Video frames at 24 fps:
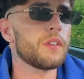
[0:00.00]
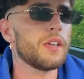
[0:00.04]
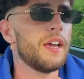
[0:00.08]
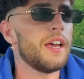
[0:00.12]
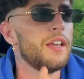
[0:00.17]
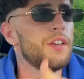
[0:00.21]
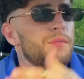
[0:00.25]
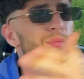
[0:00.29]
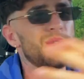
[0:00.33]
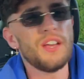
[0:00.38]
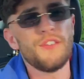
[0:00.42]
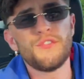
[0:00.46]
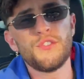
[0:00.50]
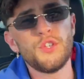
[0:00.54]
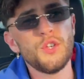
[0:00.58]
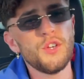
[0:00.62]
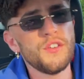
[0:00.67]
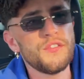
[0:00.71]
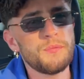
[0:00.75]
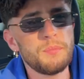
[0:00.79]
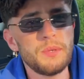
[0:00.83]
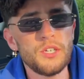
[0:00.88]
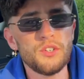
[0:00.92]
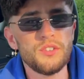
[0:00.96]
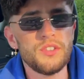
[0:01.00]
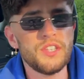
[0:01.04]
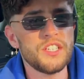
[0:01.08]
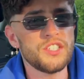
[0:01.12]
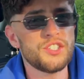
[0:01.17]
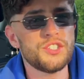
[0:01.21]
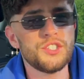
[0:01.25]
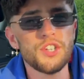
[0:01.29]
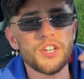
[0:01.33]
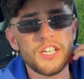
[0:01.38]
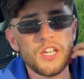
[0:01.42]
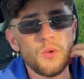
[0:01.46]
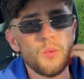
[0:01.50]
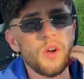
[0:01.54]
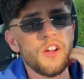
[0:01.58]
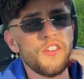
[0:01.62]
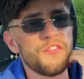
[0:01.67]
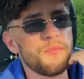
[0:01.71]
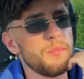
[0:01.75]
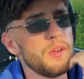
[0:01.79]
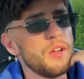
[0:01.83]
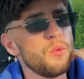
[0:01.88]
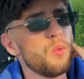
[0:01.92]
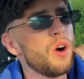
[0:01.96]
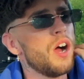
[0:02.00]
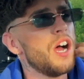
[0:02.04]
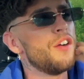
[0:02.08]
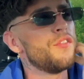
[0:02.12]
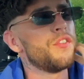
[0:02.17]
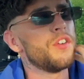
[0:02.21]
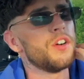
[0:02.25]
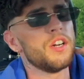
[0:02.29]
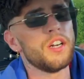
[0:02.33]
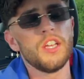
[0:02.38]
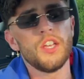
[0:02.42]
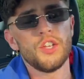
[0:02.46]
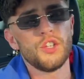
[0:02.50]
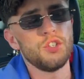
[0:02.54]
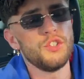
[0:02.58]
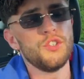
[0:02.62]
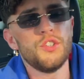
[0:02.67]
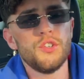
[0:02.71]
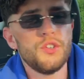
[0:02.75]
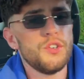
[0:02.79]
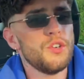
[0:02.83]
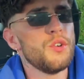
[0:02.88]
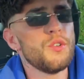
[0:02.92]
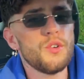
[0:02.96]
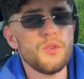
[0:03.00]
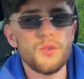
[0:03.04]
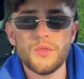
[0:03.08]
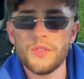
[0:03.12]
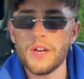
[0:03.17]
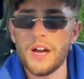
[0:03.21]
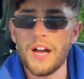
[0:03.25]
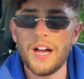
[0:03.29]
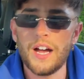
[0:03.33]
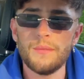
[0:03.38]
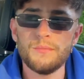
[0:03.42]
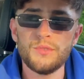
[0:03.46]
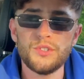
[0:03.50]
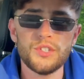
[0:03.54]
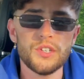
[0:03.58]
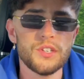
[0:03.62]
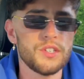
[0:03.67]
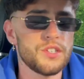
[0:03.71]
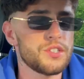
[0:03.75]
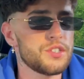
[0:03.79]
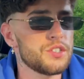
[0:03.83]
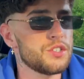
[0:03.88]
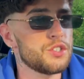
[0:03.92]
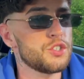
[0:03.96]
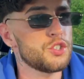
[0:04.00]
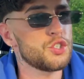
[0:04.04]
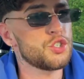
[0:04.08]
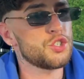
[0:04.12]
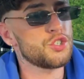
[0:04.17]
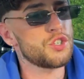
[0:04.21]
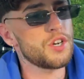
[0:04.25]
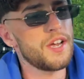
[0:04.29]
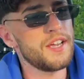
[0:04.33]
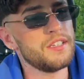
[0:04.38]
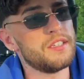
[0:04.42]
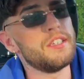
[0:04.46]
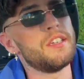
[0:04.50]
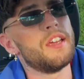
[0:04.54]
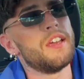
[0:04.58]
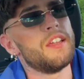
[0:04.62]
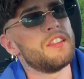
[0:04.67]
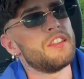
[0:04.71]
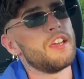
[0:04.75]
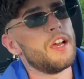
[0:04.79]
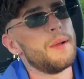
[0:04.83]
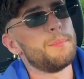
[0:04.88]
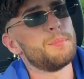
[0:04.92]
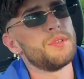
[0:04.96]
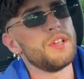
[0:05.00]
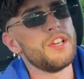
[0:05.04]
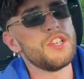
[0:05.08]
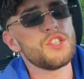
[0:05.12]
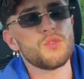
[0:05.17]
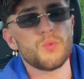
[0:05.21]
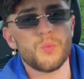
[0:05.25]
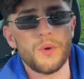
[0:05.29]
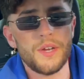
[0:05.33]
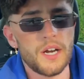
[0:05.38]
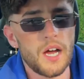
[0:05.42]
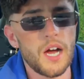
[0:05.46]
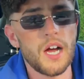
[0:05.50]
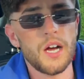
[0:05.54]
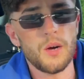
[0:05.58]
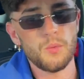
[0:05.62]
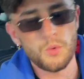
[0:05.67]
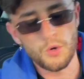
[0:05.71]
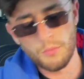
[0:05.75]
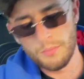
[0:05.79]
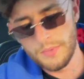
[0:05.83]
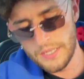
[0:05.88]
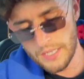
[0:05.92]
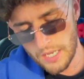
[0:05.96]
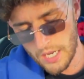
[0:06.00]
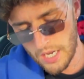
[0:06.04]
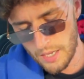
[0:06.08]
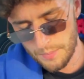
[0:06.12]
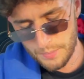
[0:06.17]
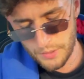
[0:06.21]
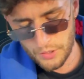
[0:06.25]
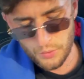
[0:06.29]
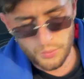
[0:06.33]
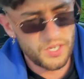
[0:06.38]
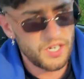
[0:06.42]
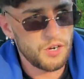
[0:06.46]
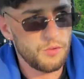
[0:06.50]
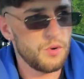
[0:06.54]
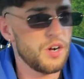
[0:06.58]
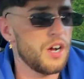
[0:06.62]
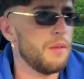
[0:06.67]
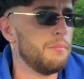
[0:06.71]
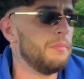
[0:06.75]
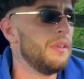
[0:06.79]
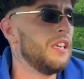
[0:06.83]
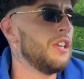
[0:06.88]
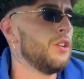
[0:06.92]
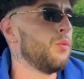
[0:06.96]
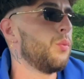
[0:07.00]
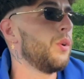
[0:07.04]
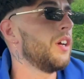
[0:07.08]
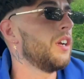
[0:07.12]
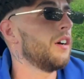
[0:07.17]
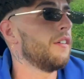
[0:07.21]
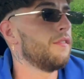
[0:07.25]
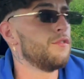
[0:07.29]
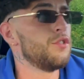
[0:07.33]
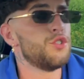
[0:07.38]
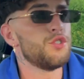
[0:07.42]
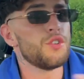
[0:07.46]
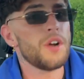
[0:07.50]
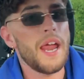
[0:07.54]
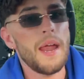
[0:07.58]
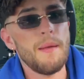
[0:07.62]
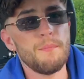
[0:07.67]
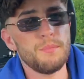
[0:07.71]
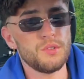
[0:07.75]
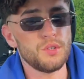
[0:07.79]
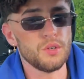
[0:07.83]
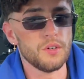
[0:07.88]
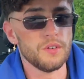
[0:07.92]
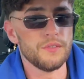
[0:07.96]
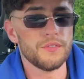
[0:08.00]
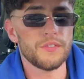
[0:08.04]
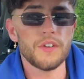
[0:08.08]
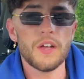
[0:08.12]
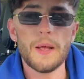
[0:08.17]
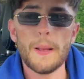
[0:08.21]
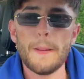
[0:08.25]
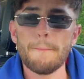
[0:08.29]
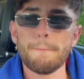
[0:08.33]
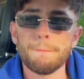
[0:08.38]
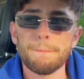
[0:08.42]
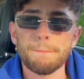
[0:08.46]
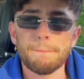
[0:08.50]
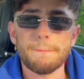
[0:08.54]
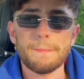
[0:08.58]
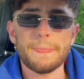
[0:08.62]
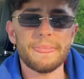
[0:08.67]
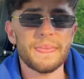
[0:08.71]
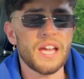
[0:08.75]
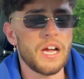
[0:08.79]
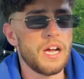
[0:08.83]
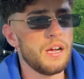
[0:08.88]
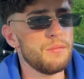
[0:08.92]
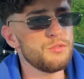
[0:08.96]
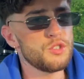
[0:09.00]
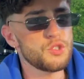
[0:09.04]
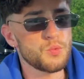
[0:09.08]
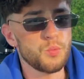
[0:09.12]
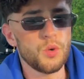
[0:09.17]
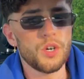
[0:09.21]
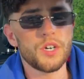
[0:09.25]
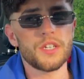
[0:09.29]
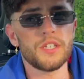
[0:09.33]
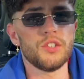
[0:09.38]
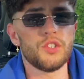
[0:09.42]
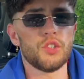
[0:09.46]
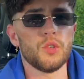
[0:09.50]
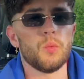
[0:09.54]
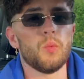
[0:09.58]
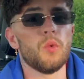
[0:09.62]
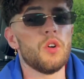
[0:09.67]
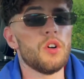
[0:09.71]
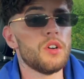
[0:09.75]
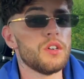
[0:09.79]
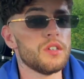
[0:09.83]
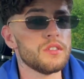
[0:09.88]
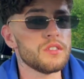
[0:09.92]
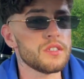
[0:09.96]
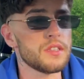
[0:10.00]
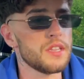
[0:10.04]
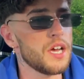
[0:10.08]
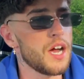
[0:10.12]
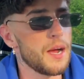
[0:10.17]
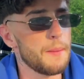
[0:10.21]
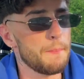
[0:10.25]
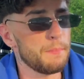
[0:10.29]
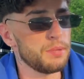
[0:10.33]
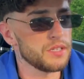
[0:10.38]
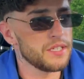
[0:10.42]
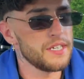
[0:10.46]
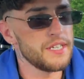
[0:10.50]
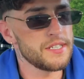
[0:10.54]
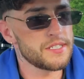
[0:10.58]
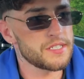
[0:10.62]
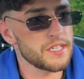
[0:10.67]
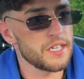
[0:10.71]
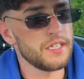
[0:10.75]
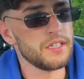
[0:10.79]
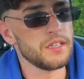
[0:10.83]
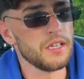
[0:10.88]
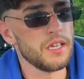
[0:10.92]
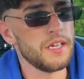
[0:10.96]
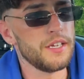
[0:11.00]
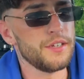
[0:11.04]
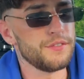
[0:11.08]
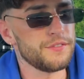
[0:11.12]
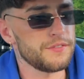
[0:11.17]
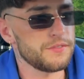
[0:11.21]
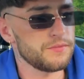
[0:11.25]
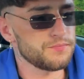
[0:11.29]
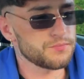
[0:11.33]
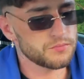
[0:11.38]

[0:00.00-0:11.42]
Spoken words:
And if you've been on this journey with me, whatever, you know that I'm just trying to get to a place where I will be happy, where I want to be, where I've dreamt of. I'm just working towards that place in life.